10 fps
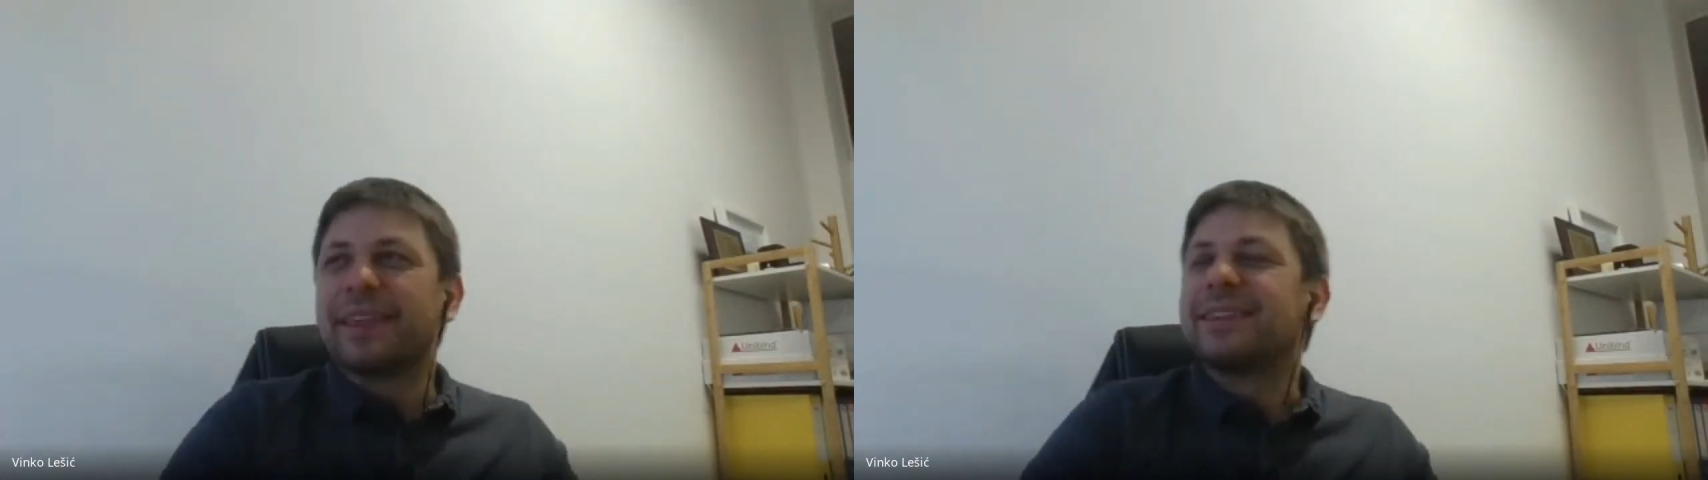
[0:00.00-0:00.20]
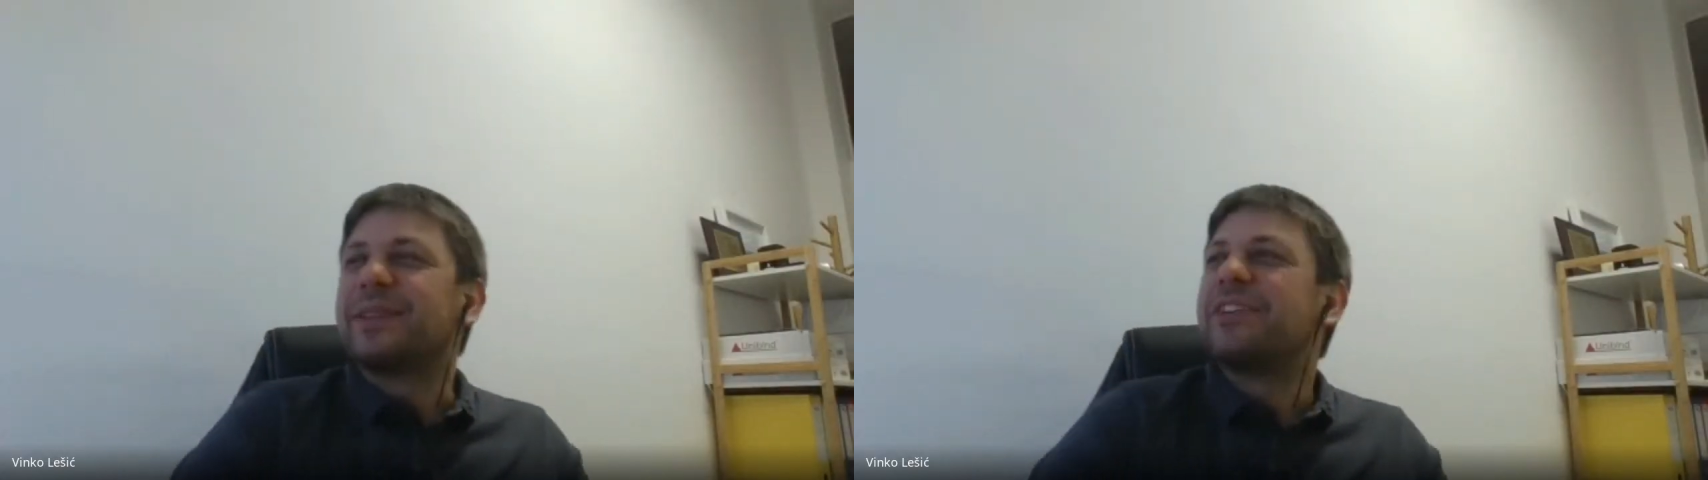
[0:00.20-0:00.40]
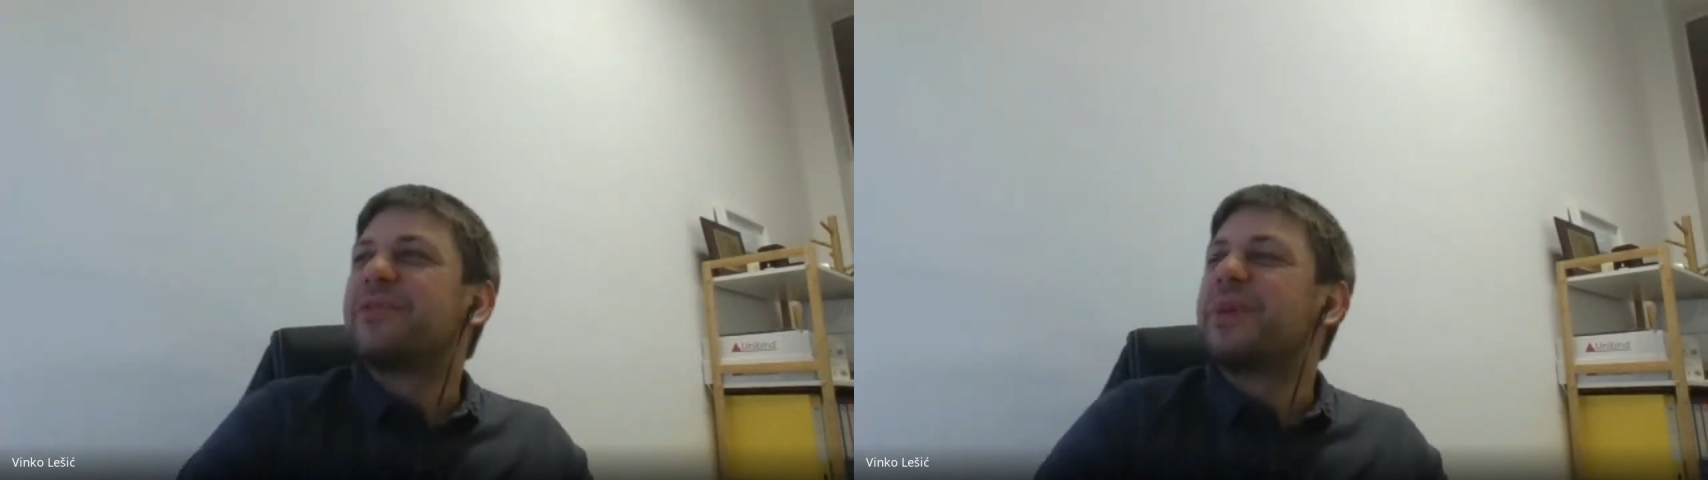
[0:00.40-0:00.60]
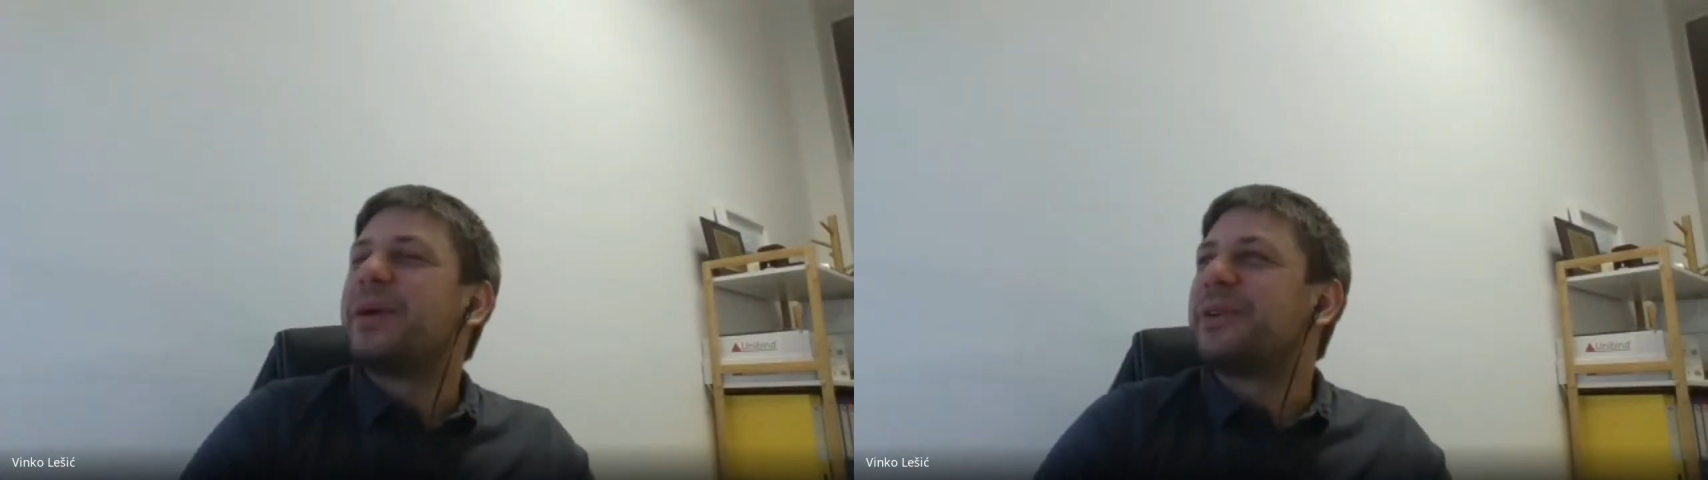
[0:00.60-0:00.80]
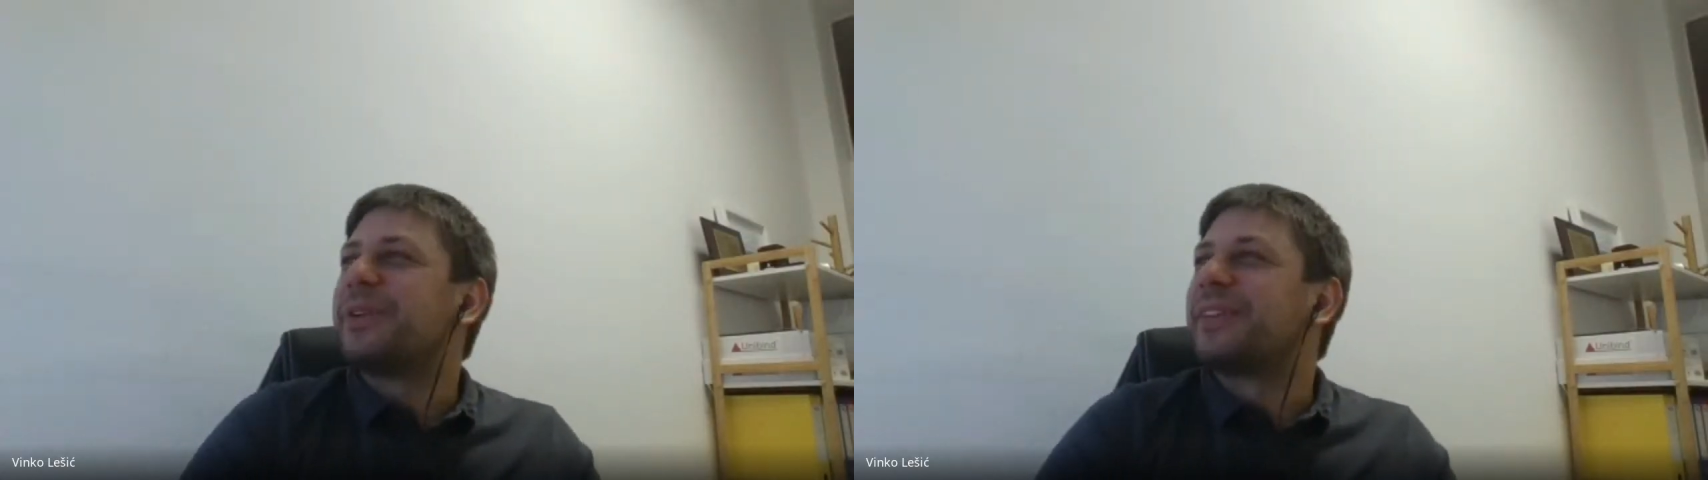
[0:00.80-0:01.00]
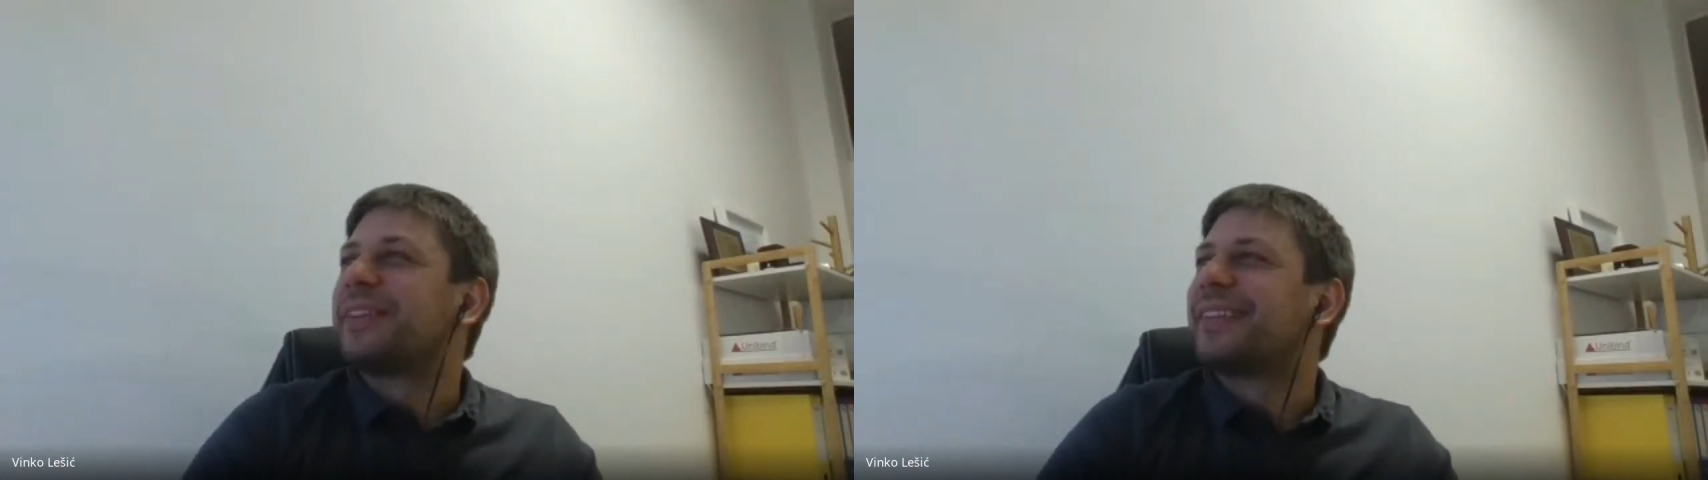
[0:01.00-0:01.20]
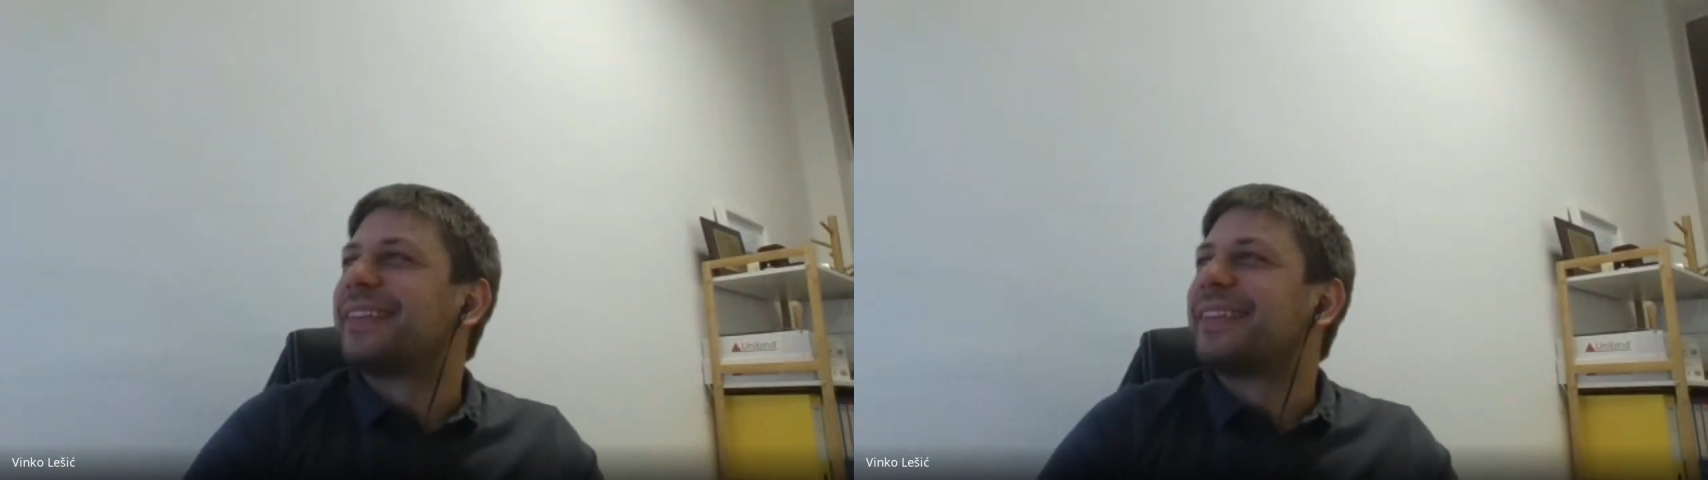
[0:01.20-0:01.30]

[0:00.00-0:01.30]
So life member,